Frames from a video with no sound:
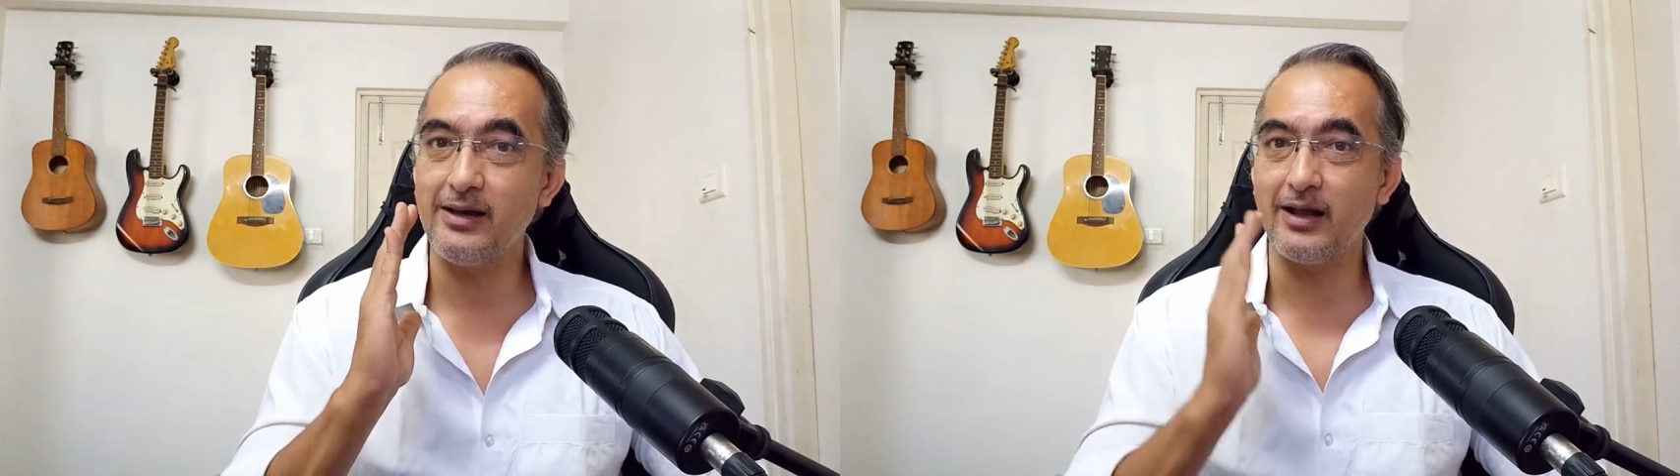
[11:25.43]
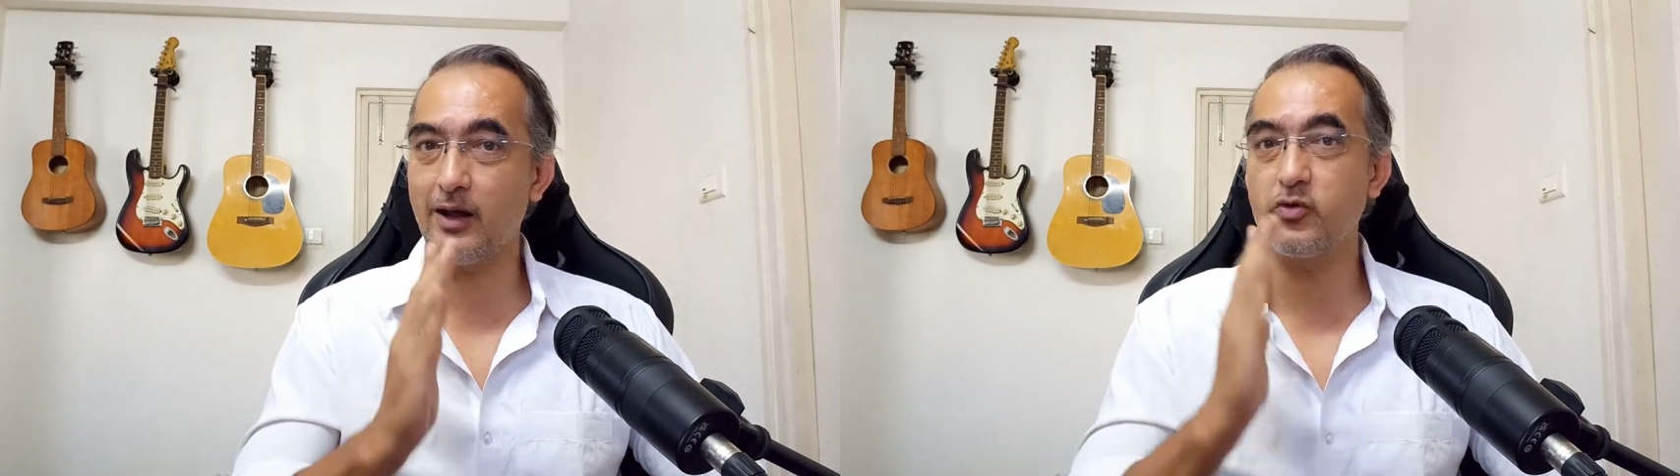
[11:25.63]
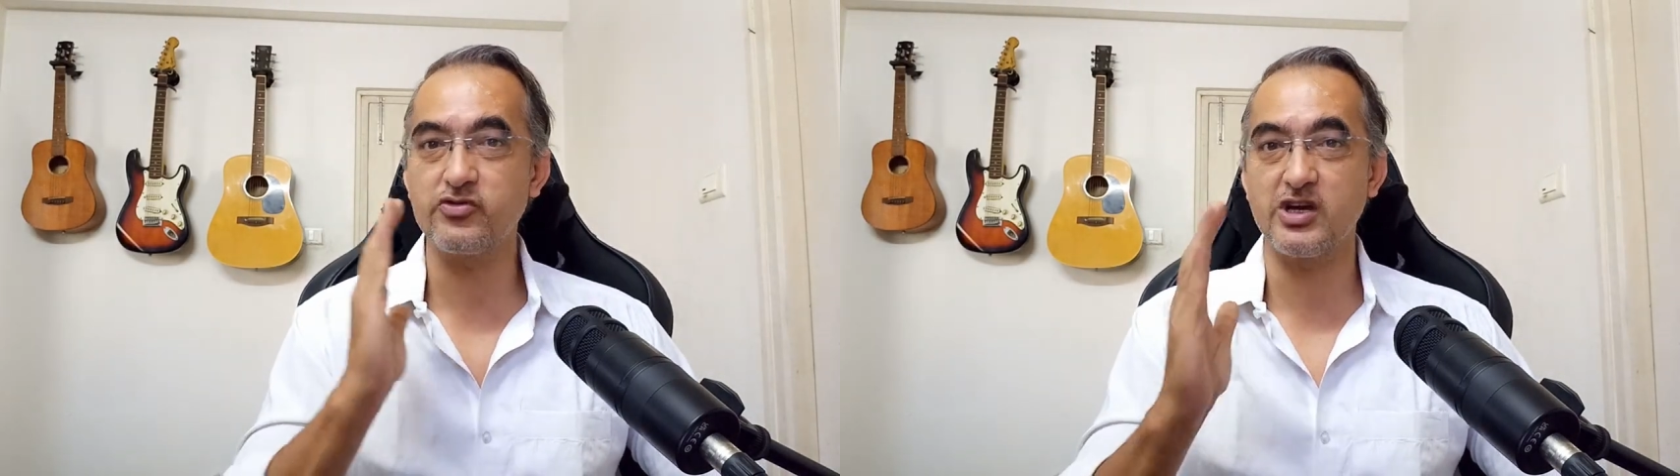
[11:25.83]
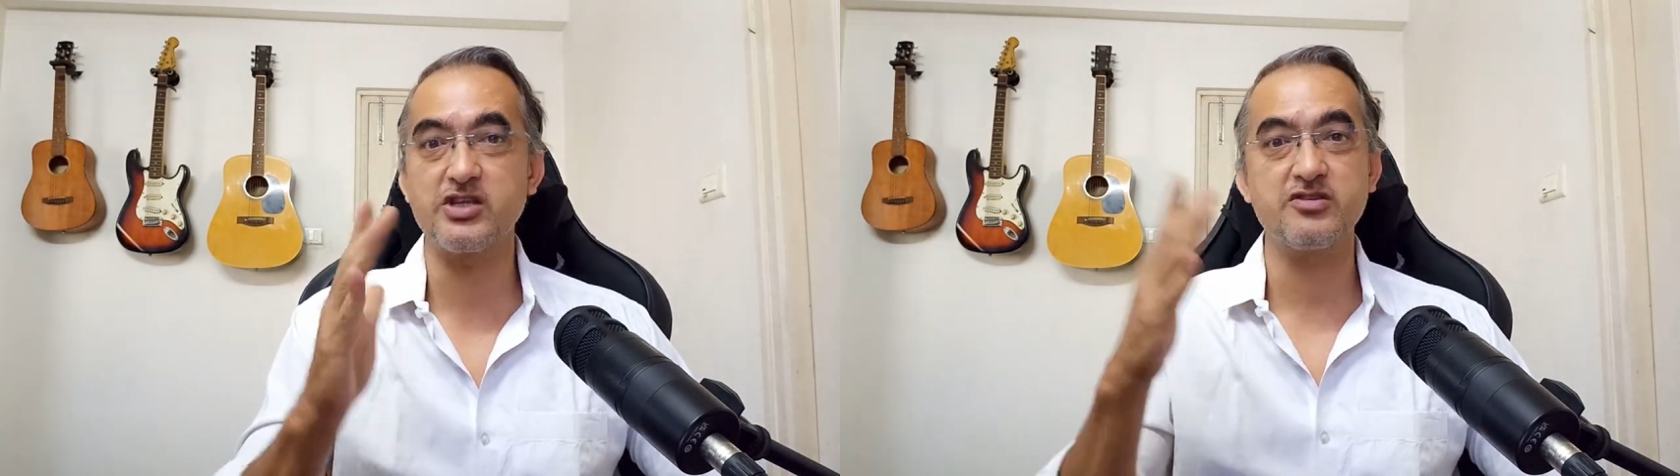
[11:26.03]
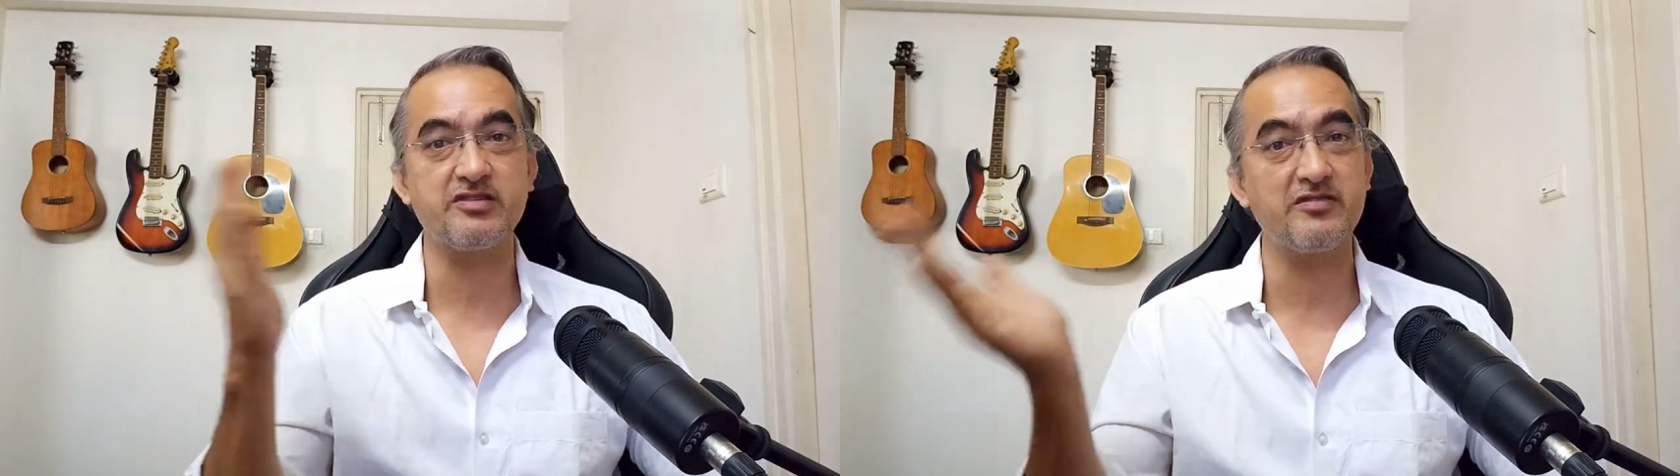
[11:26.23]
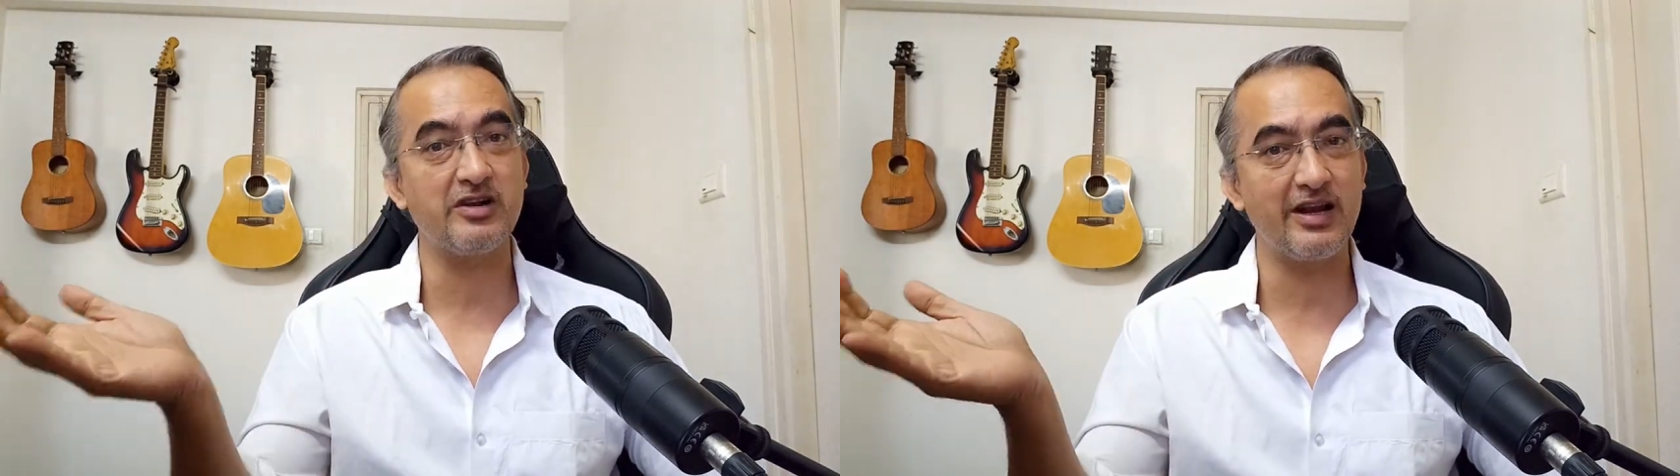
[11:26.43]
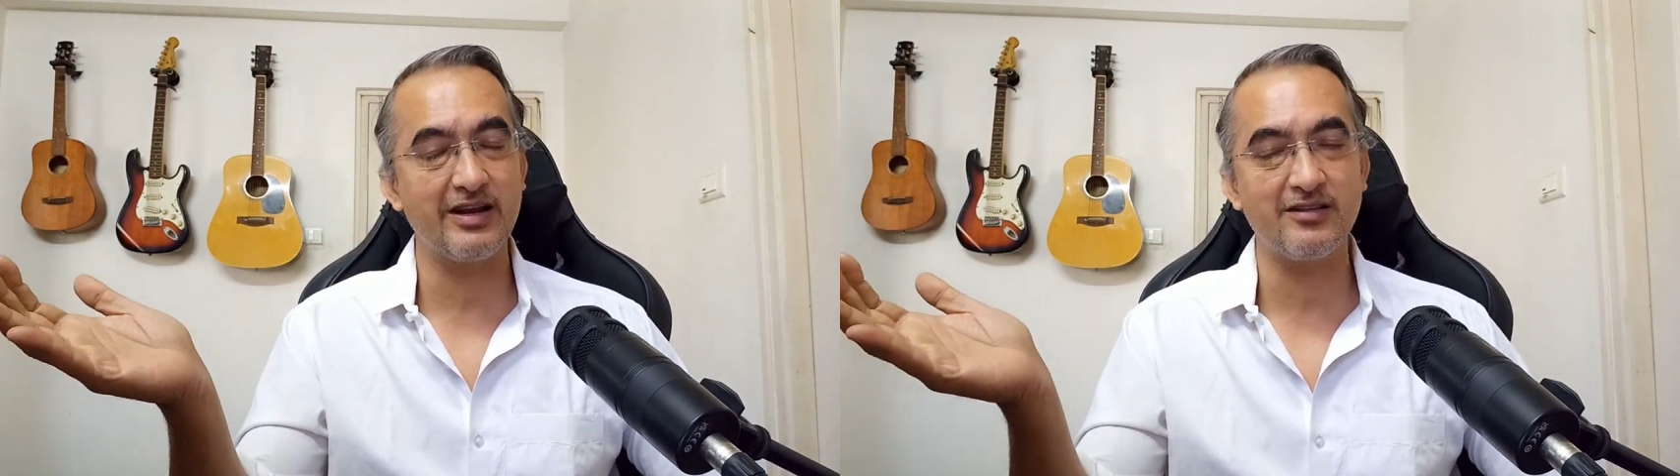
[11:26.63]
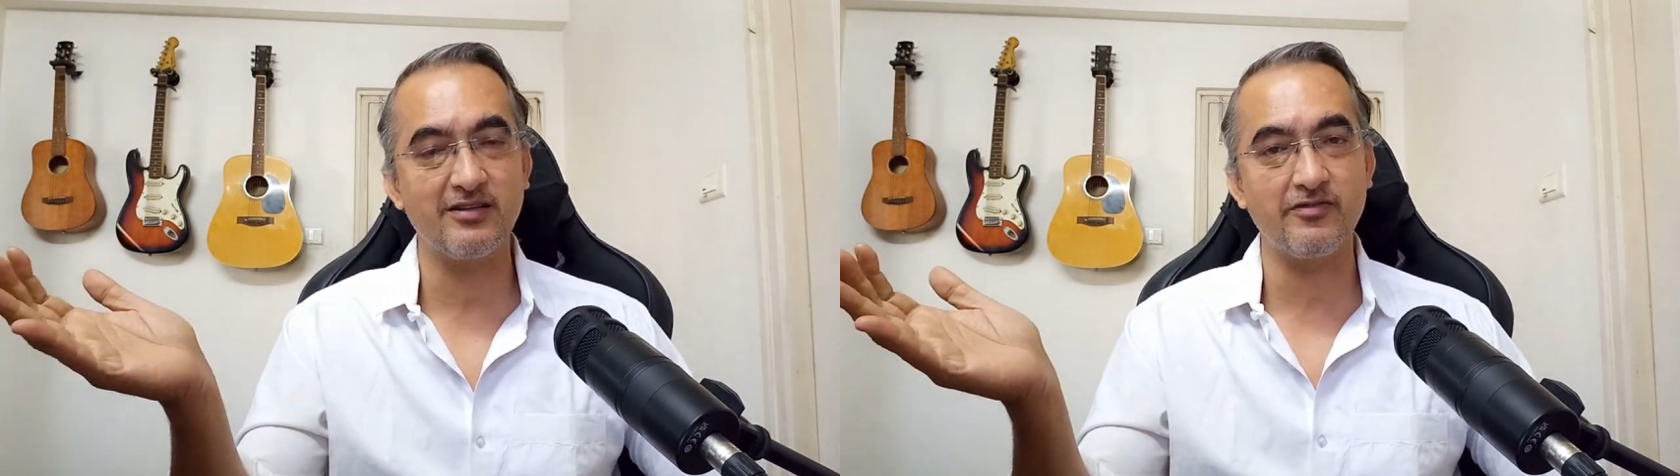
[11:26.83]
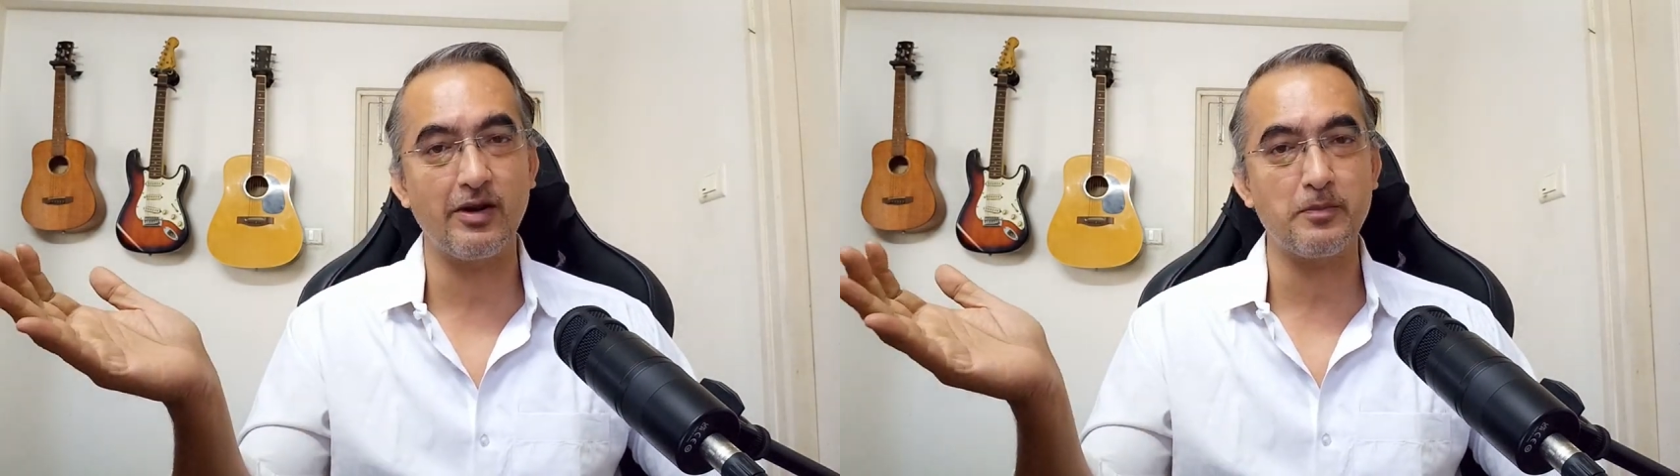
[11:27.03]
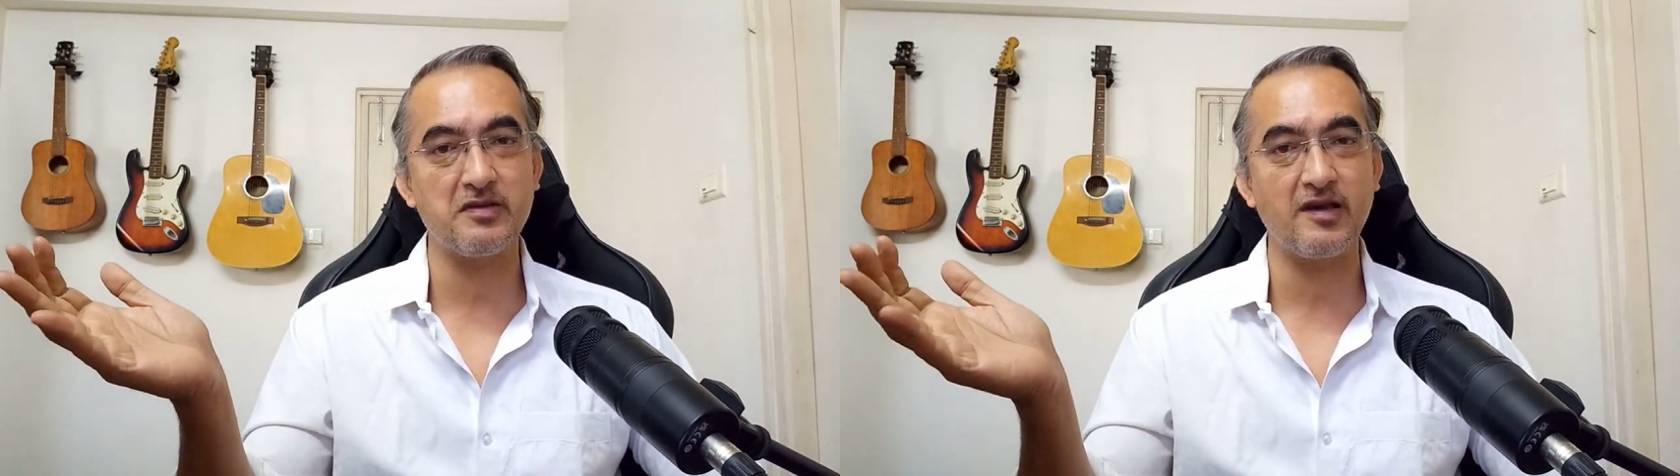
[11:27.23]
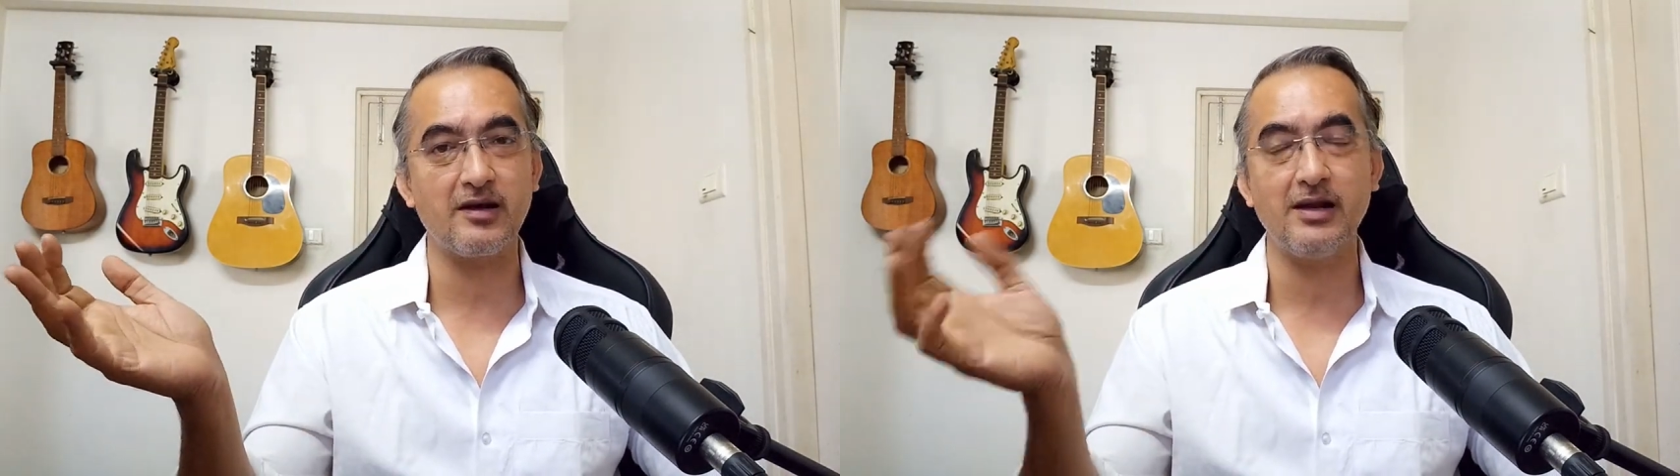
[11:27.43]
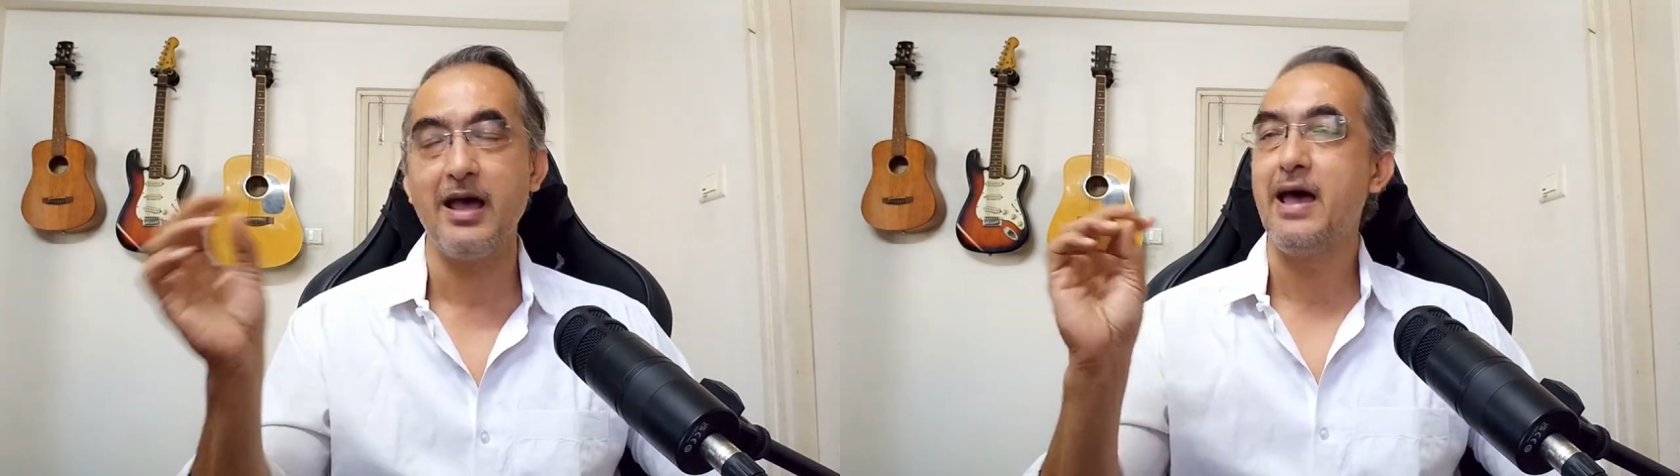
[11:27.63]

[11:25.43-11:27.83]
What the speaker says: allows changes even late in the development cycle.